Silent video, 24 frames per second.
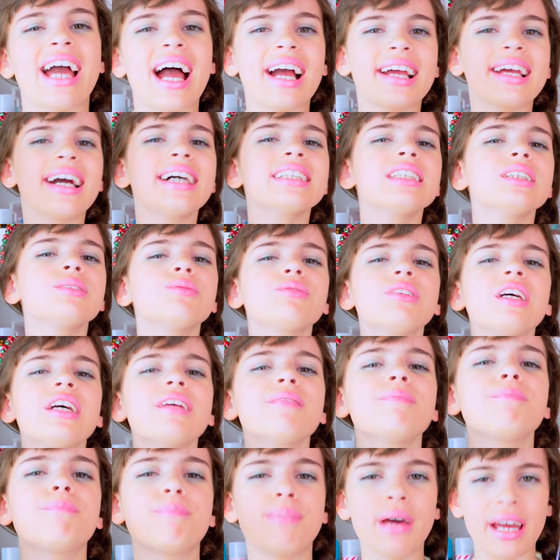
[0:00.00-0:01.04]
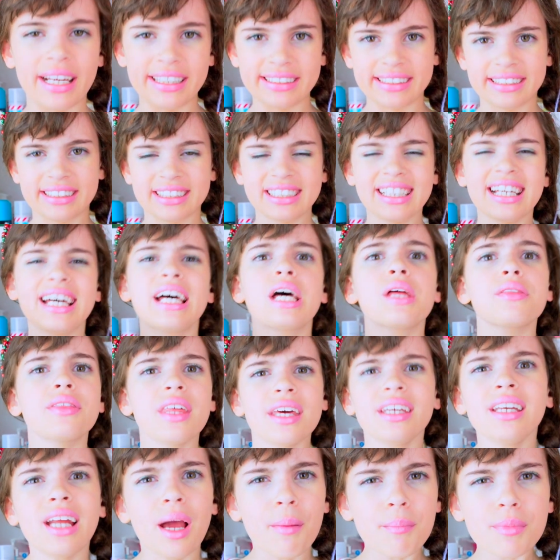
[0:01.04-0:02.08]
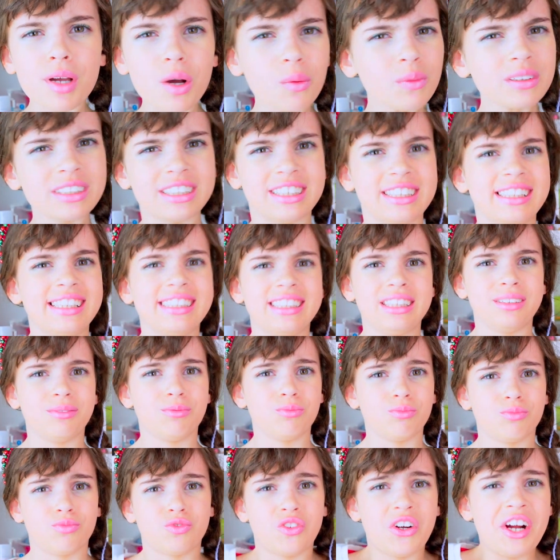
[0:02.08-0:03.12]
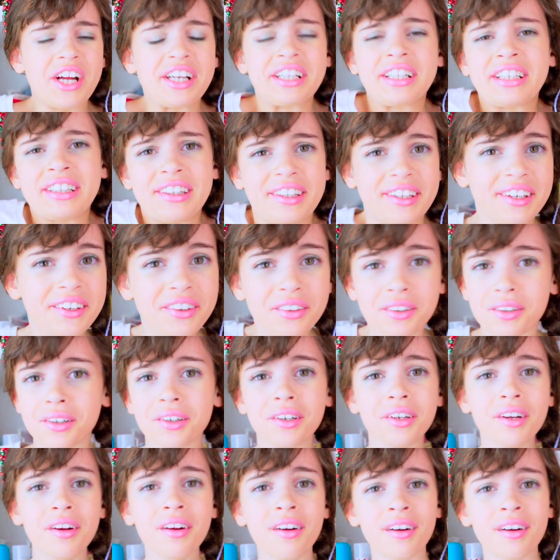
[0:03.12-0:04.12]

I got some red paint. Then I'm going to need some red glitter.